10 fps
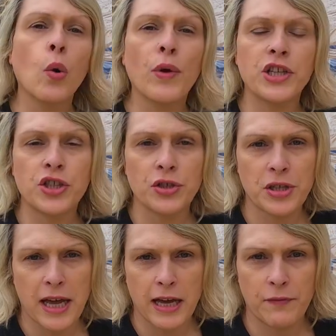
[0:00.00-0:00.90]
we
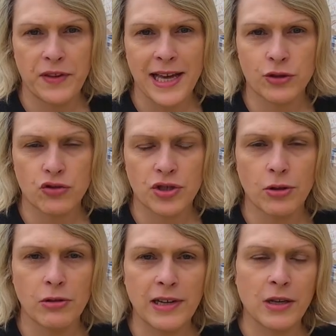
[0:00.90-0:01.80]
should have the extra
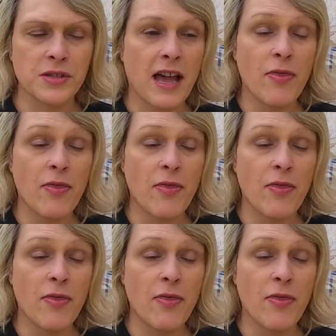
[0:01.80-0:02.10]
solar rails.